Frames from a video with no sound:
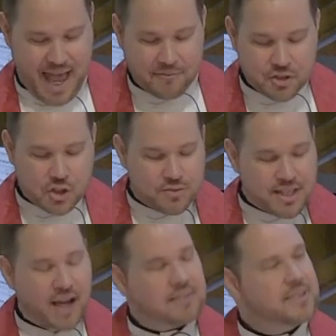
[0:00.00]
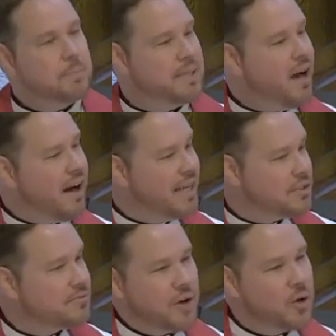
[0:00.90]
After you tuck them
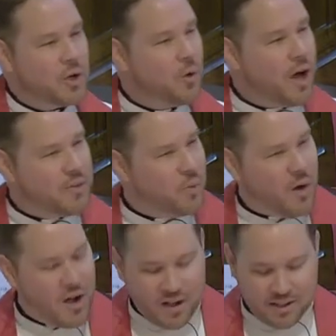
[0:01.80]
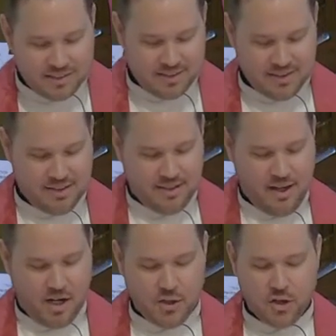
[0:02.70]
behind a photo on the wall,
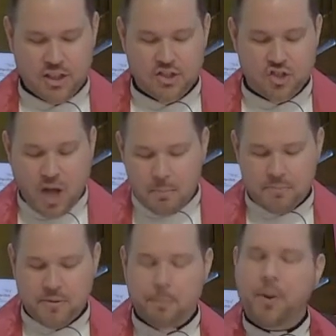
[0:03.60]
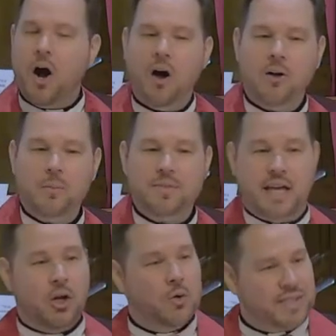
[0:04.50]
are you going to jump from
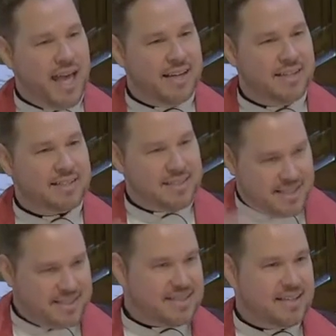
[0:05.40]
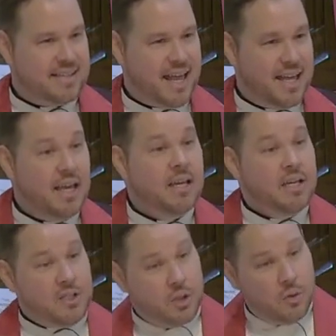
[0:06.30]
palms and hosannas this Sunday
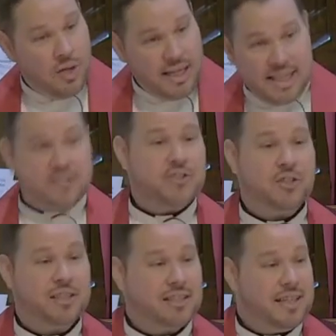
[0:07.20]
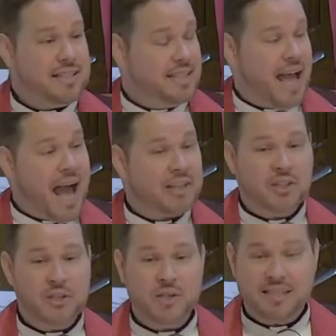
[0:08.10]
to Easter lilies and
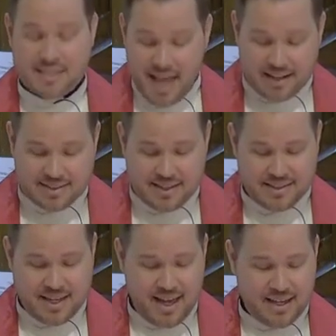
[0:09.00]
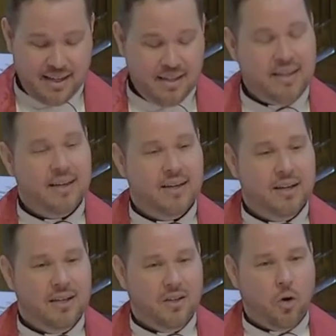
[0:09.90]
alleluias next Sunday?
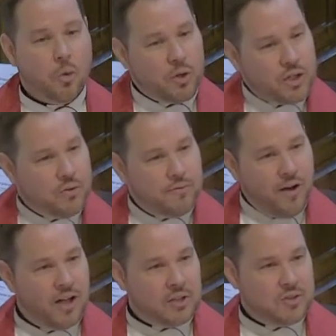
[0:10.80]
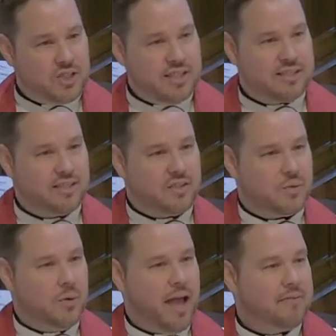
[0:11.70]
Or will you follow Jesus
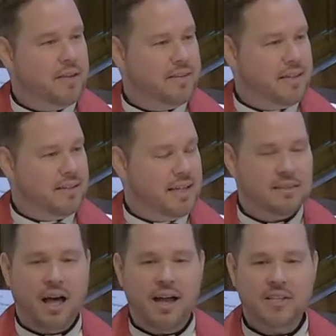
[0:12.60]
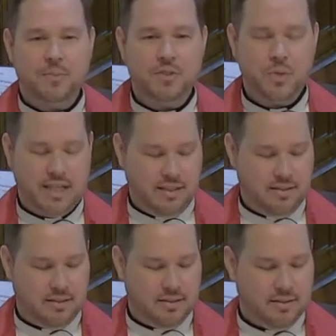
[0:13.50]
through everything that lies between?